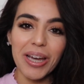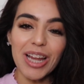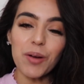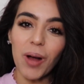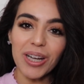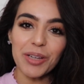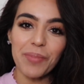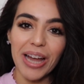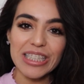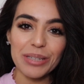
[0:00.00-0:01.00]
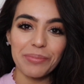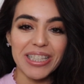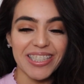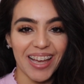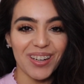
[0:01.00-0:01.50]
everyone welcome back to
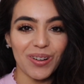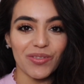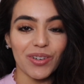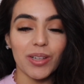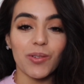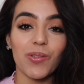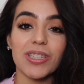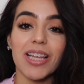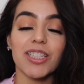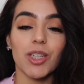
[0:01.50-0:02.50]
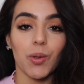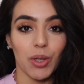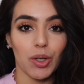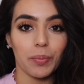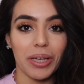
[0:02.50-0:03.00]
my channel for all of those that don't
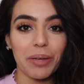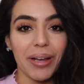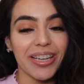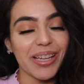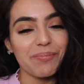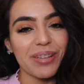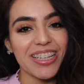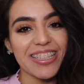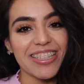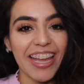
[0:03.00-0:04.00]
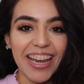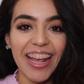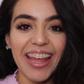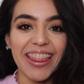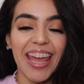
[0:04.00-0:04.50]
know me my name is
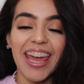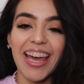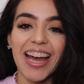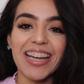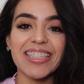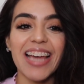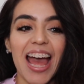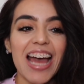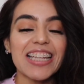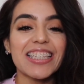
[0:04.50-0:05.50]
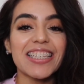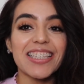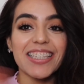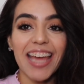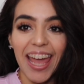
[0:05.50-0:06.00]
Edith and
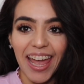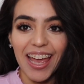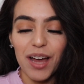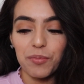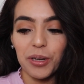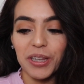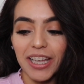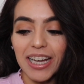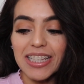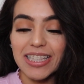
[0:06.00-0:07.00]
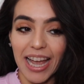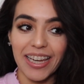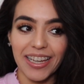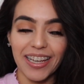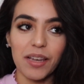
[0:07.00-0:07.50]
today I'm really
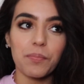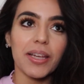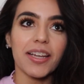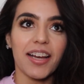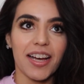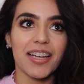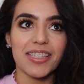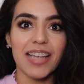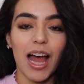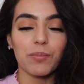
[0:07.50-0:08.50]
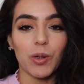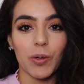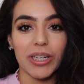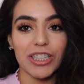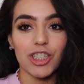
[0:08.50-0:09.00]
excited because I'm
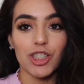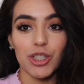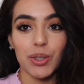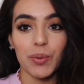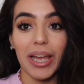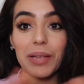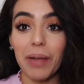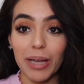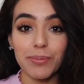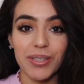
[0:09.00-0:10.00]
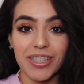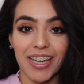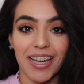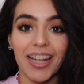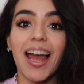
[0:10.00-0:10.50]
going to do a Bible
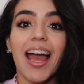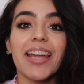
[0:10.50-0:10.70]
study